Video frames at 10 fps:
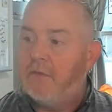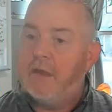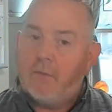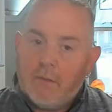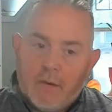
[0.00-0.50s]

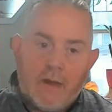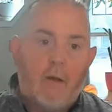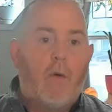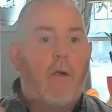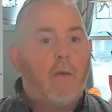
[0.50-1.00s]
Then we might
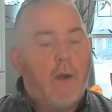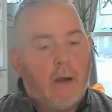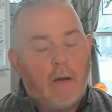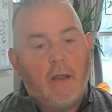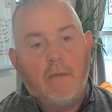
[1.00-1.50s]
go all the way
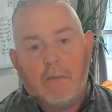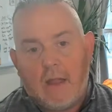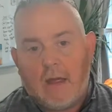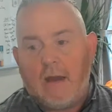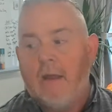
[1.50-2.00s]
around the
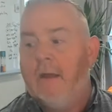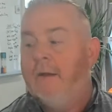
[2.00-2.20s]
block.